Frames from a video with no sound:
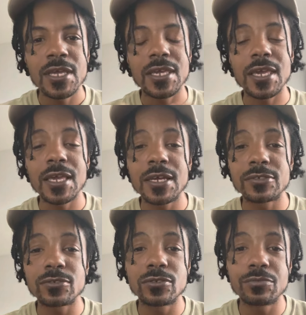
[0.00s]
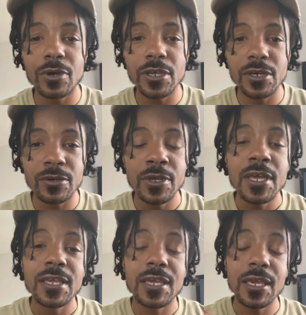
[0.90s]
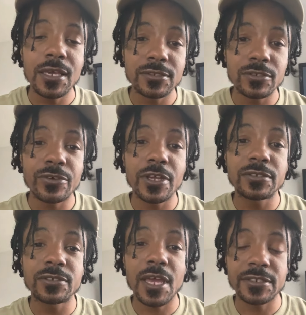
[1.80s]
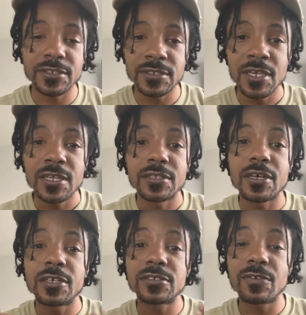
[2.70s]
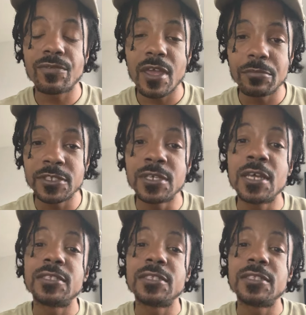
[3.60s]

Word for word: King Hussle 2.0, King Hussle Crazy Reactions, The Hustle Family,